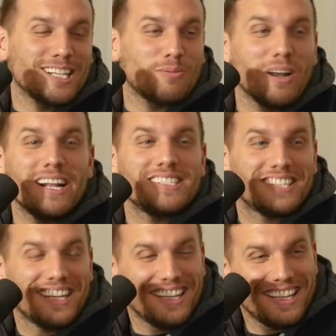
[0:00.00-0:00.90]
That's what it is. Where,
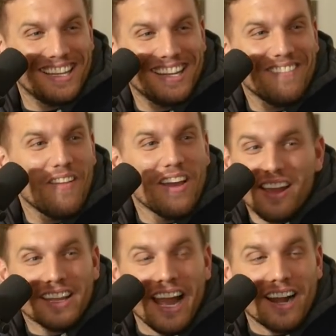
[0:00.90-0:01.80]
would you get
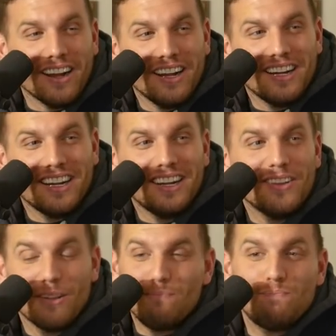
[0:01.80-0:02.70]
that? Yeah. No, I just
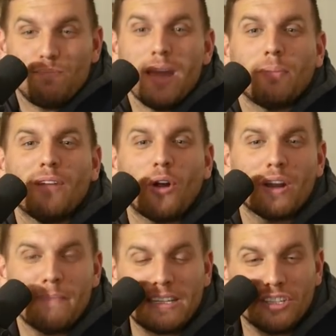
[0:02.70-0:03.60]
made it up. People right have now.
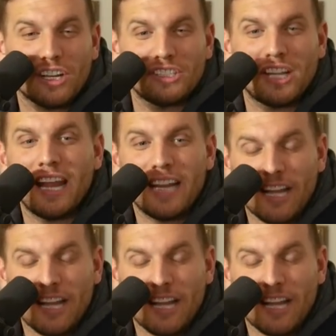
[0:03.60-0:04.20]
already messaged us saying